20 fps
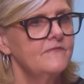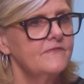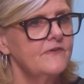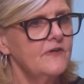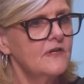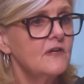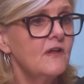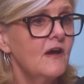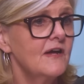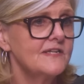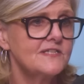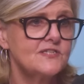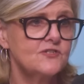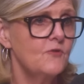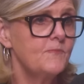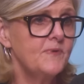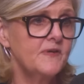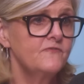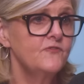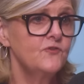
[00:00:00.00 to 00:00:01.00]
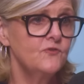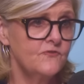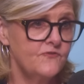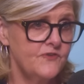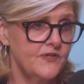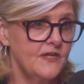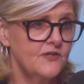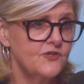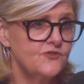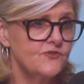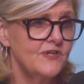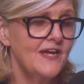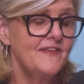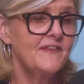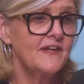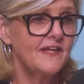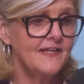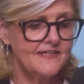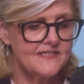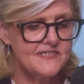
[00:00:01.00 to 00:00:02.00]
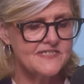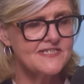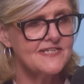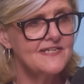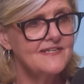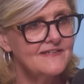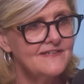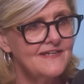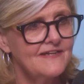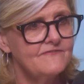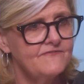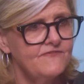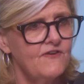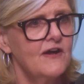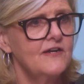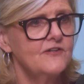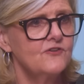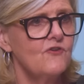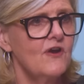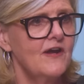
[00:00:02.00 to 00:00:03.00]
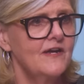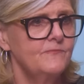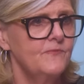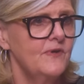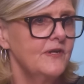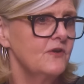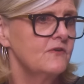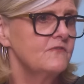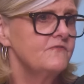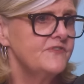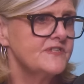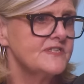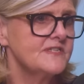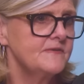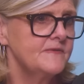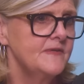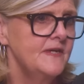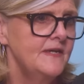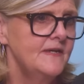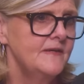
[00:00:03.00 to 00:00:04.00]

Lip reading: kaleidoscopic view of the country and then I get to see it at fine grain when I go and visit